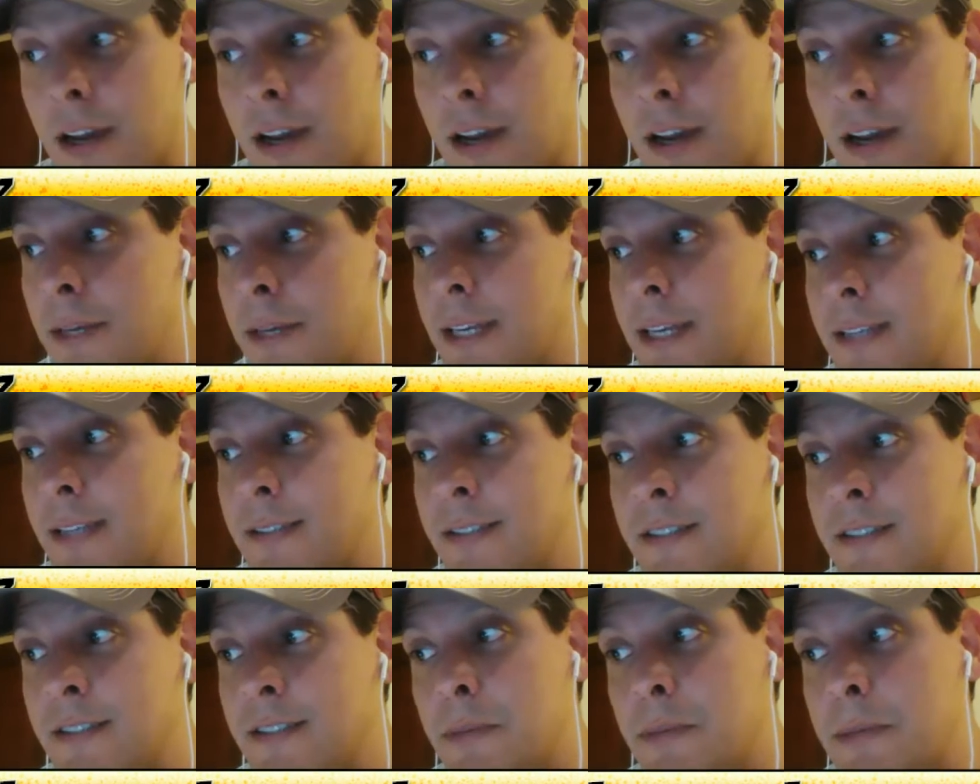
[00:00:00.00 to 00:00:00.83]
Come and get
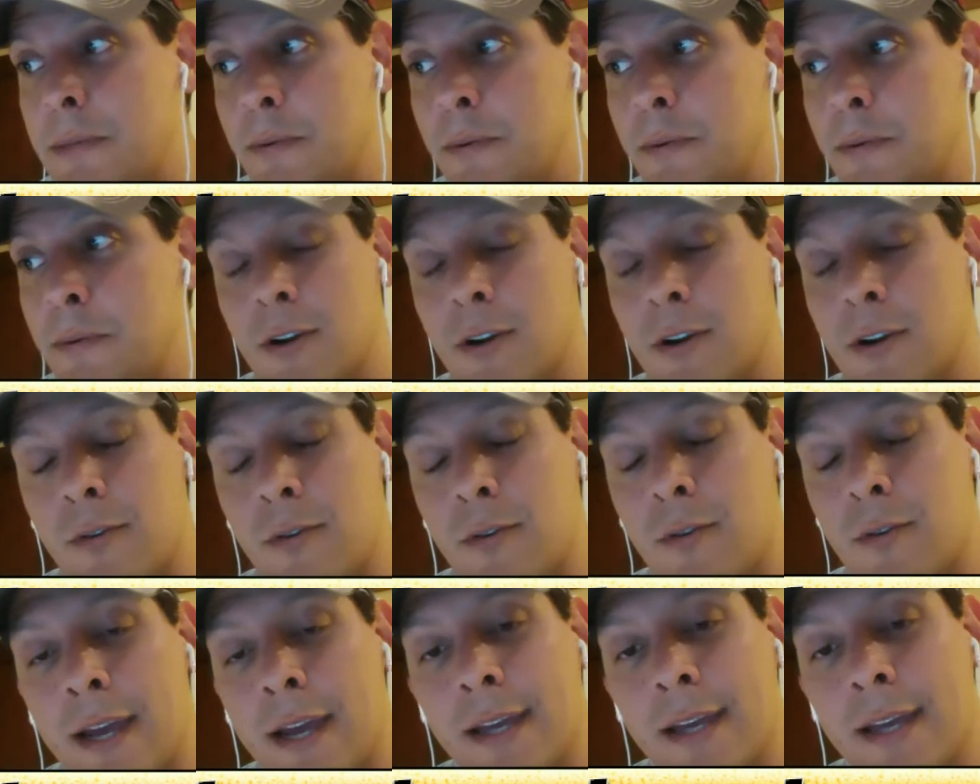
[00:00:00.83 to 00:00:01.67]
these people
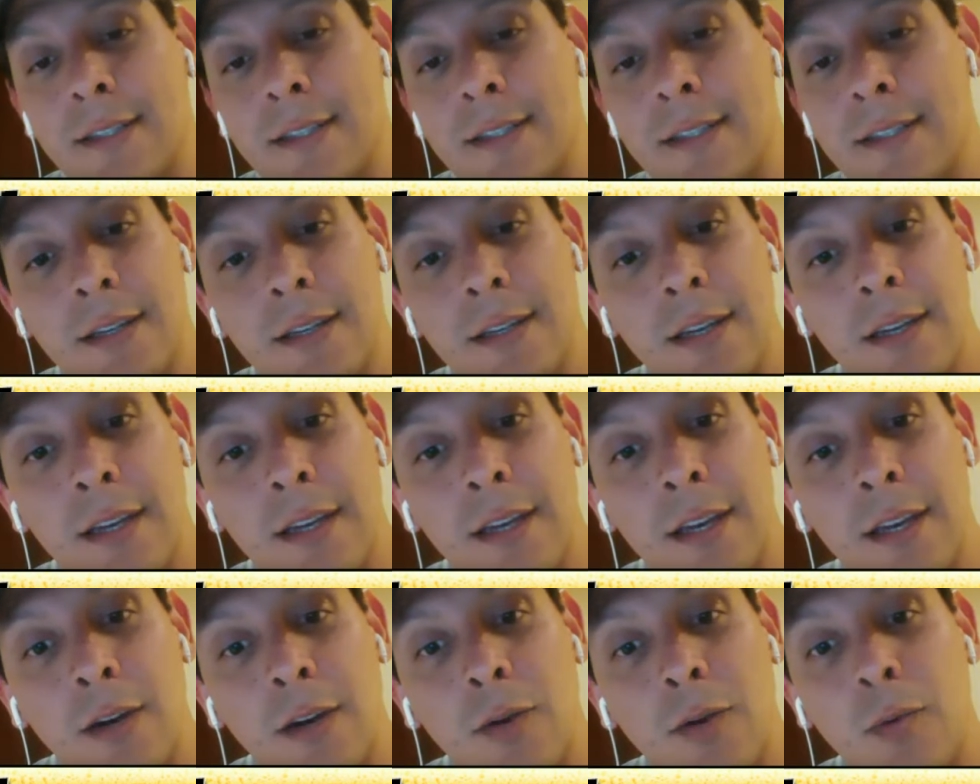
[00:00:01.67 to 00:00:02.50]
correct.
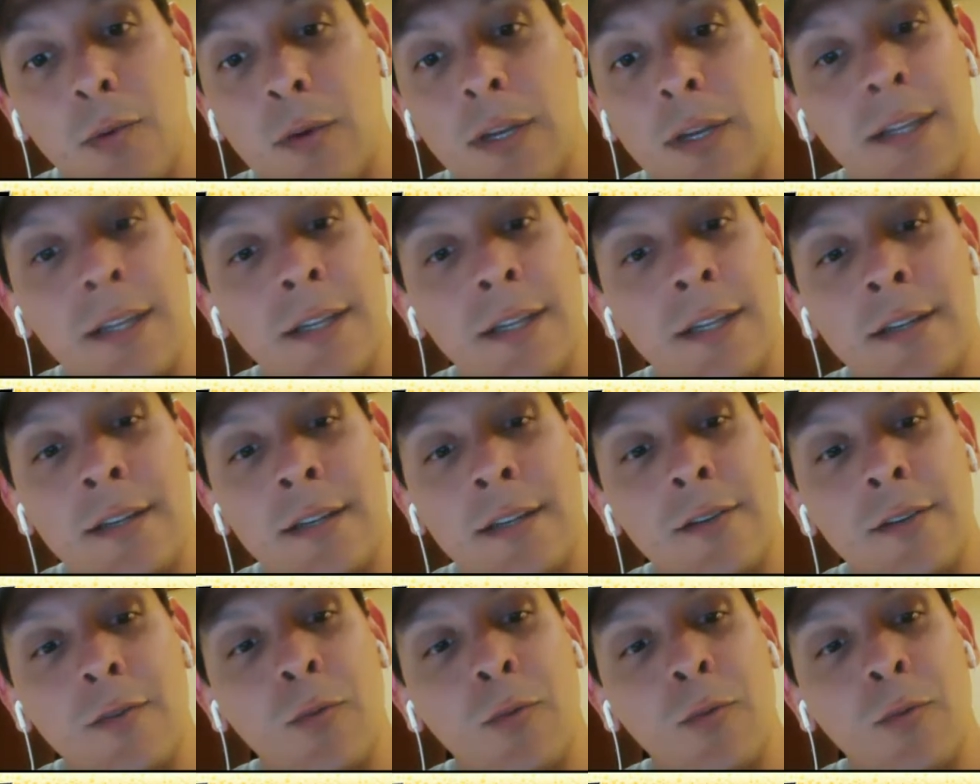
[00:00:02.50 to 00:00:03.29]
We don't